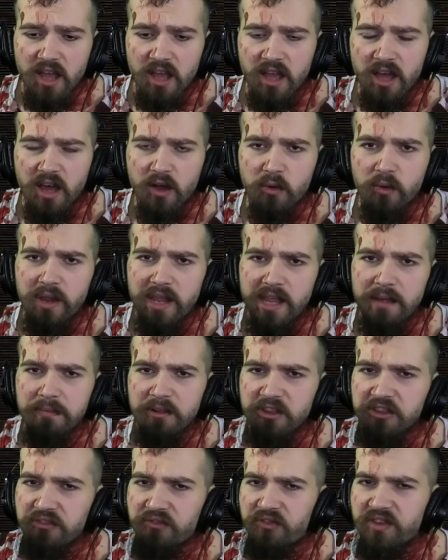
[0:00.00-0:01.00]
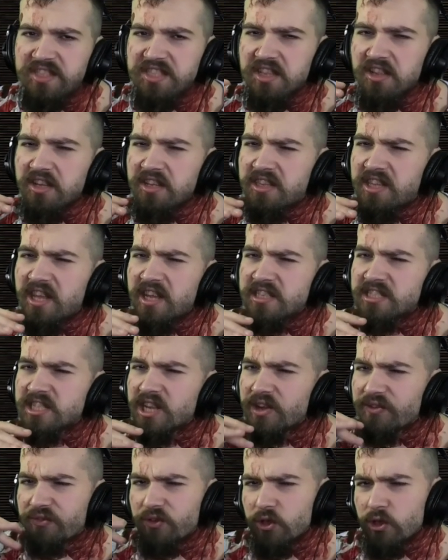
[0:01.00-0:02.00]
are we able to physically take
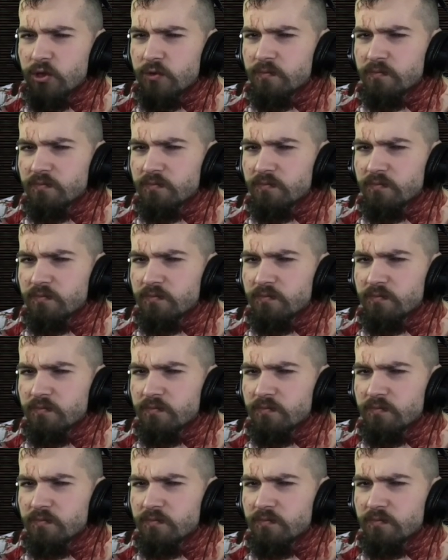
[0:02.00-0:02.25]
stuff out?